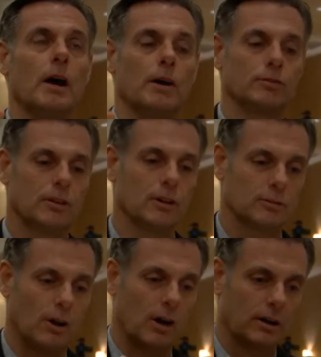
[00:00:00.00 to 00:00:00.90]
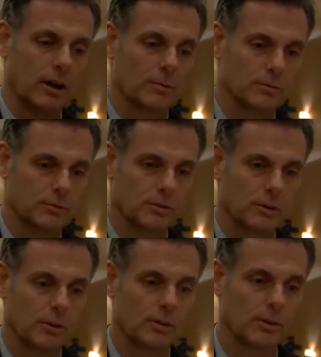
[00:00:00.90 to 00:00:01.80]
a CSR comes
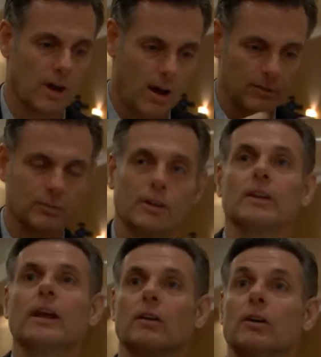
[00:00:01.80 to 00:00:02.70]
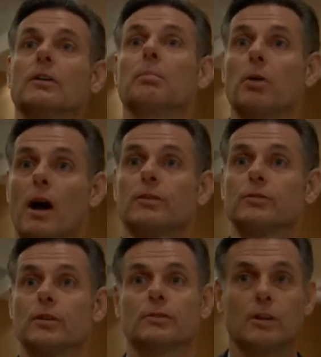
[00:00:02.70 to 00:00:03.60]
through, and obviously they learn the
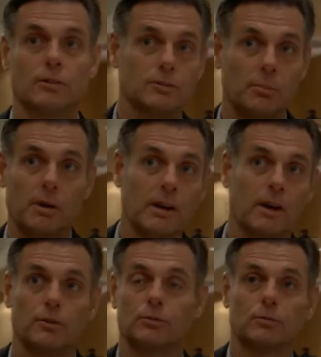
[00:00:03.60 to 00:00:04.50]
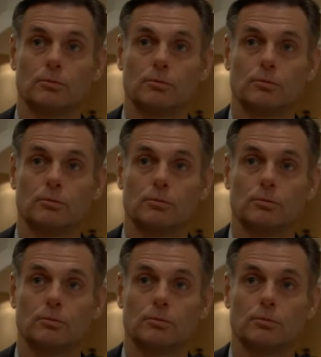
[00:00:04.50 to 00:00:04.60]
process that somebody else